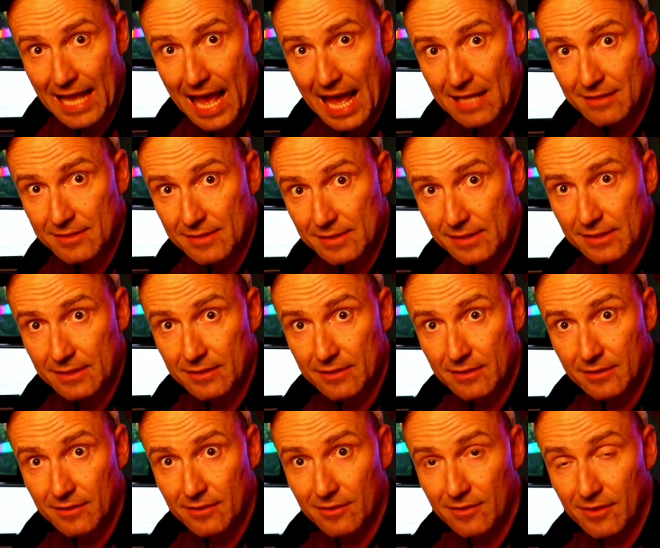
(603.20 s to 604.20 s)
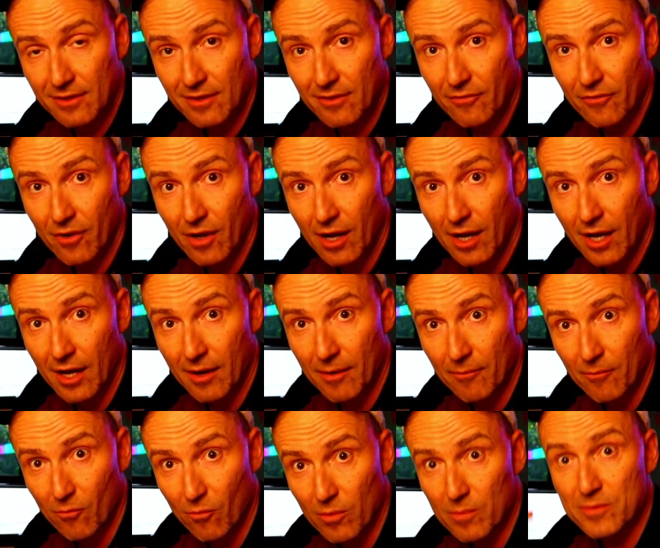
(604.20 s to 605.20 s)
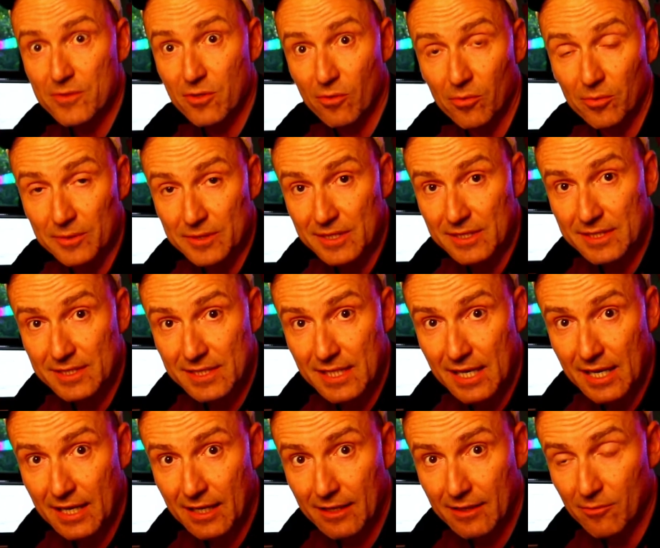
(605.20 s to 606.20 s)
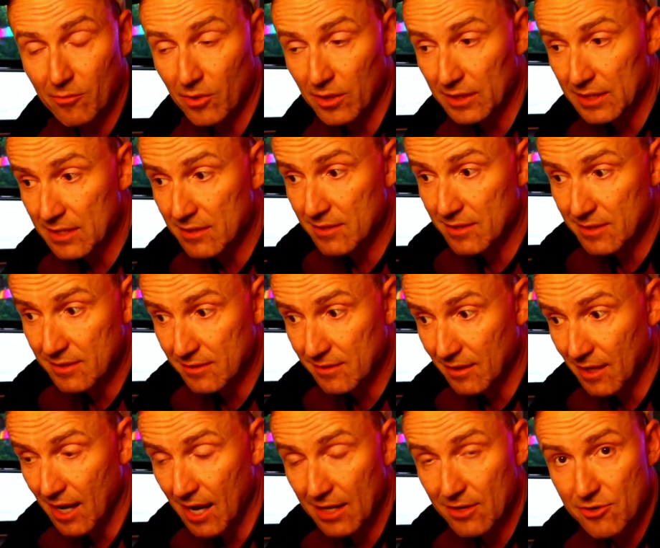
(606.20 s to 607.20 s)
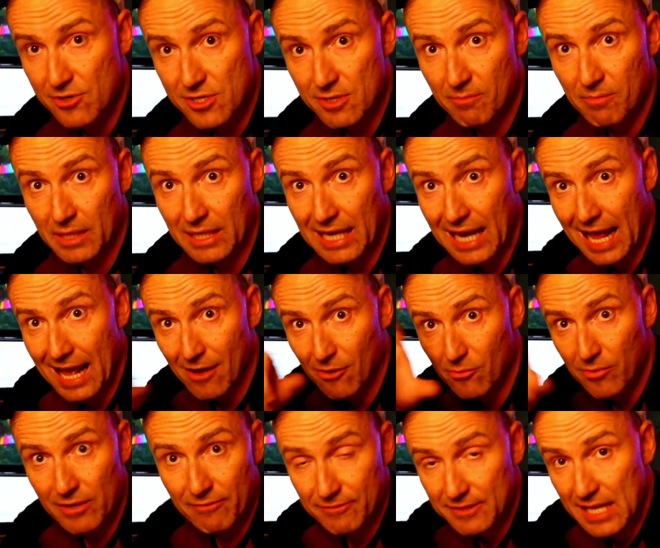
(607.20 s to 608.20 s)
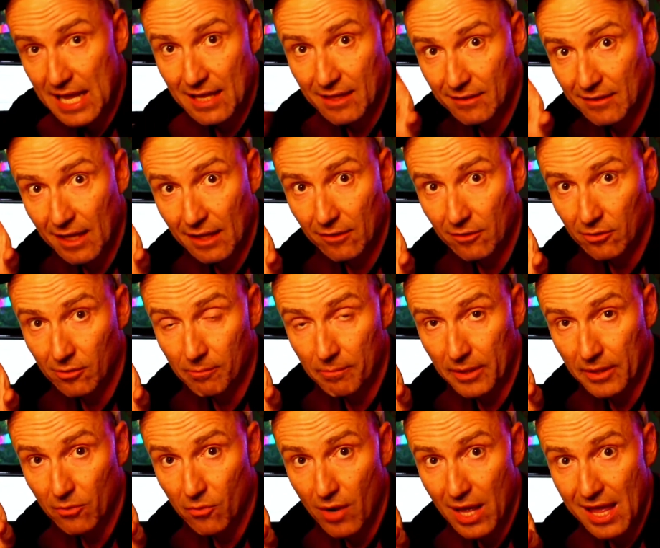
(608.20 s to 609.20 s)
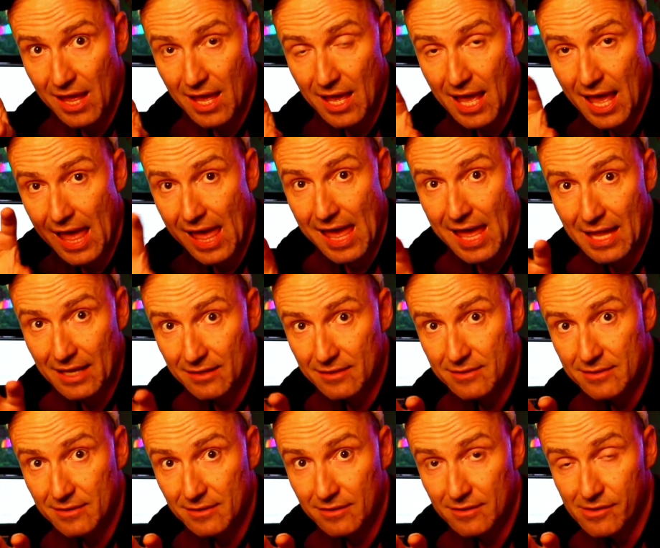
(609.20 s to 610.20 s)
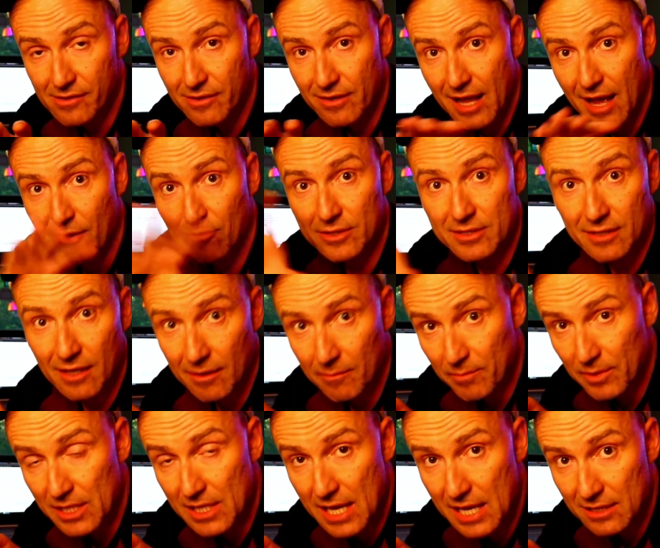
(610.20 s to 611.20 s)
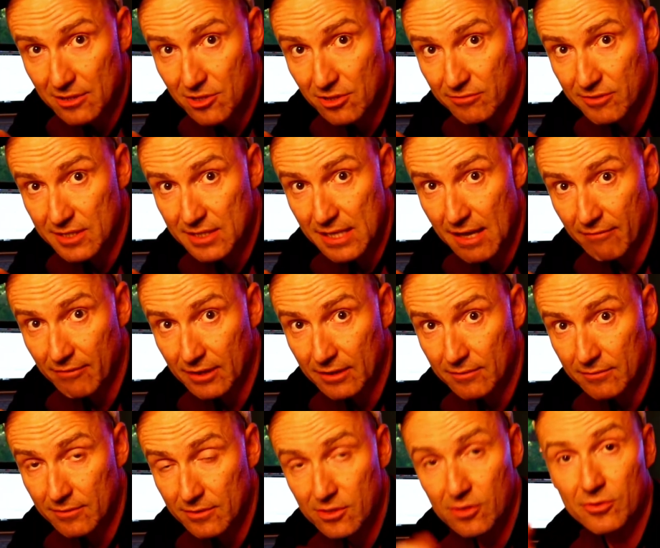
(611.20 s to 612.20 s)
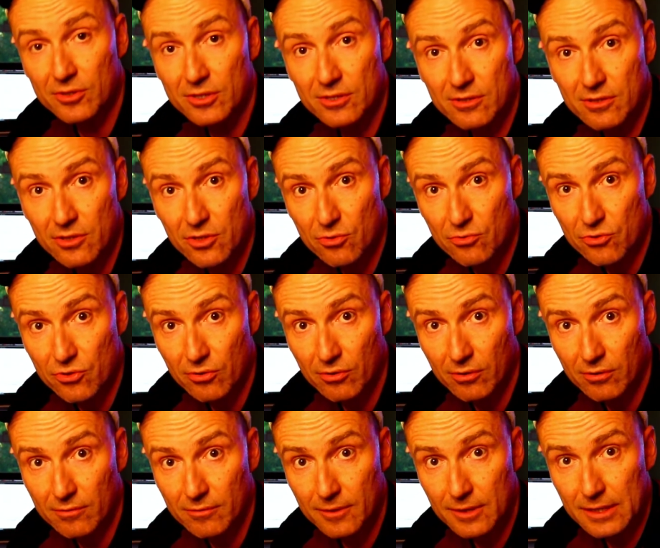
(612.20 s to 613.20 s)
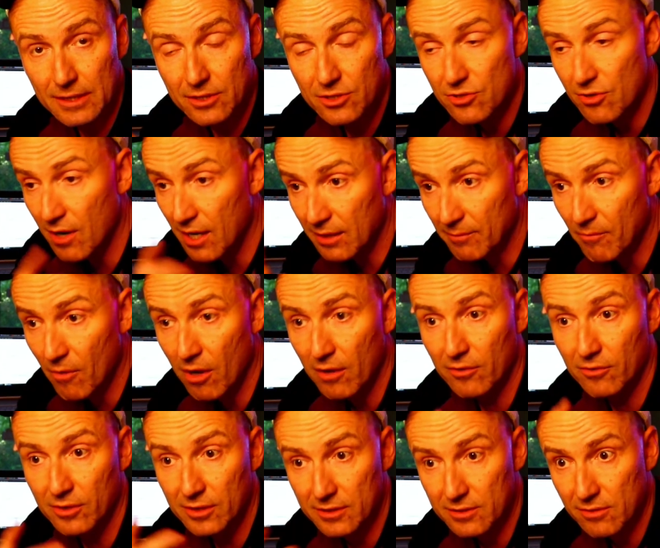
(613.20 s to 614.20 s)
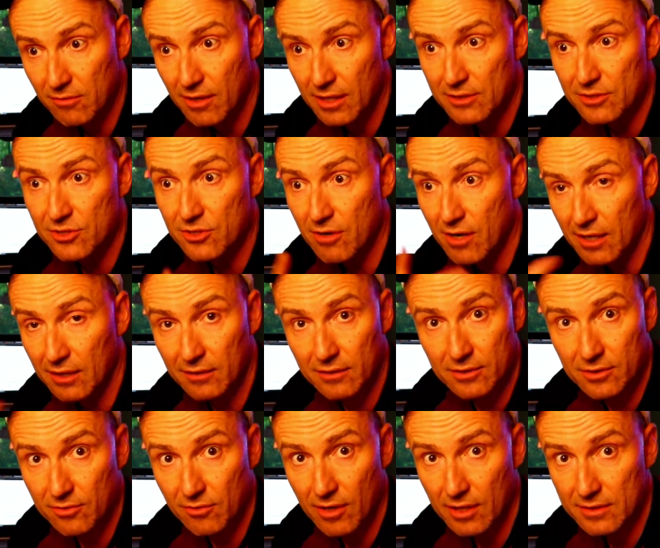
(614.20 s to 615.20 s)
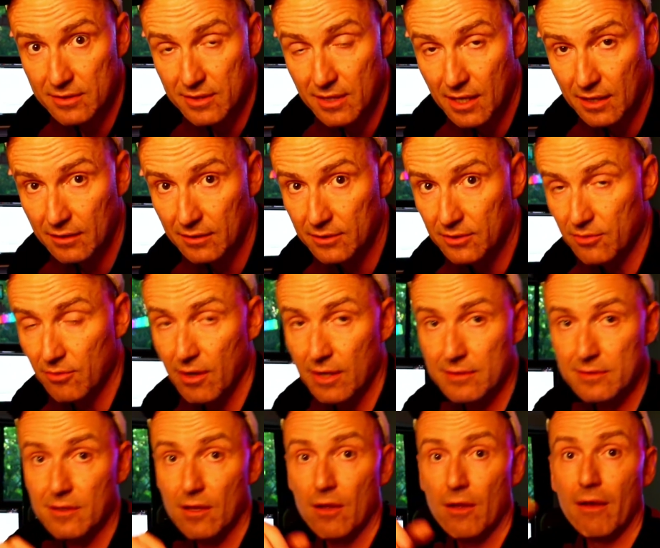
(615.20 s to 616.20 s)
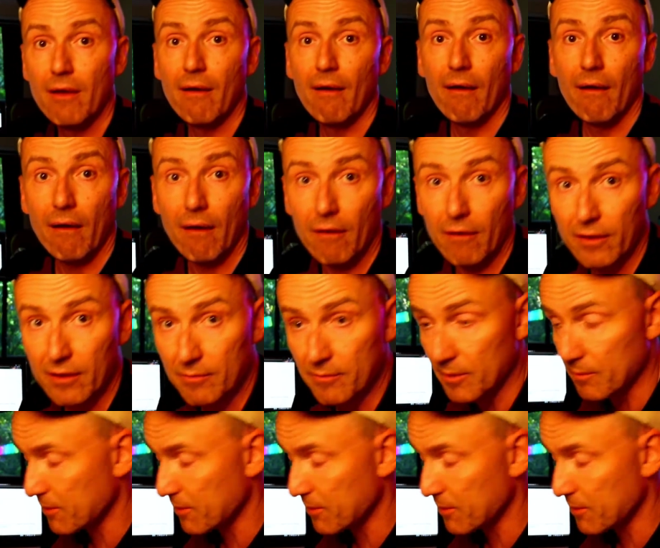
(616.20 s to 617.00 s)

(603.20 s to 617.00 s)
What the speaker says: acid, so it was acidic, it released the hydrogen, but now we've taken that little bit away, and now it's got a pH of 7, so it's neutral. Monoglycerides, triglycerides, diglycerides are going to be